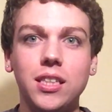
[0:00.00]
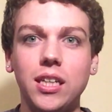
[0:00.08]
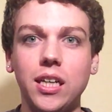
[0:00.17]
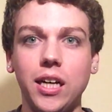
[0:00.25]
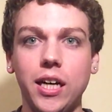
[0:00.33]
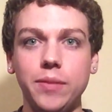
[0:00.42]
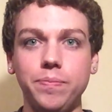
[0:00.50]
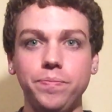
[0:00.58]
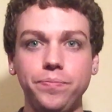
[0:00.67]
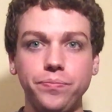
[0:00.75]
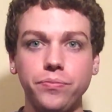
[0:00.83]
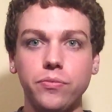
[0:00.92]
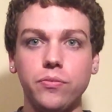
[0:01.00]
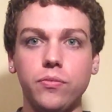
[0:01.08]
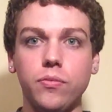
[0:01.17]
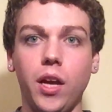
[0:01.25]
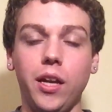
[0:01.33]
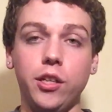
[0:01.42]
And
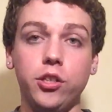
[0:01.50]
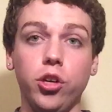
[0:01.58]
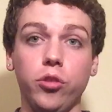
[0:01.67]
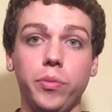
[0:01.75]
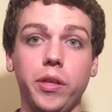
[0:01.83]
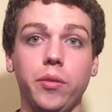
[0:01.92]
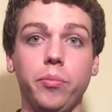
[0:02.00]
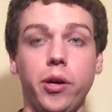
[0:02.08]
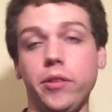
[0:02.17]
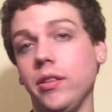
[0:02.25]
he showed me the part